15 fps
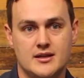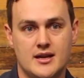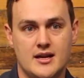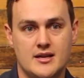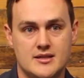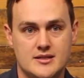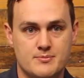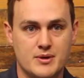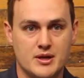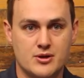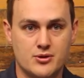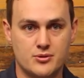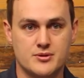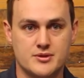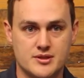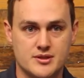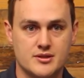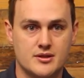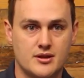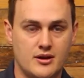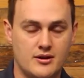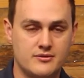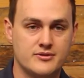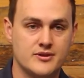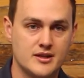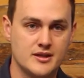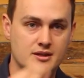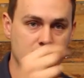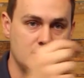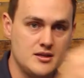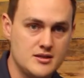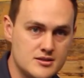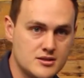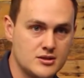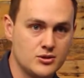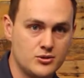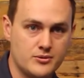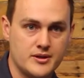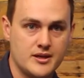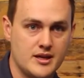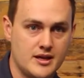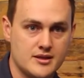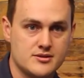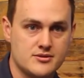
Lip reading: And it's because of his glory and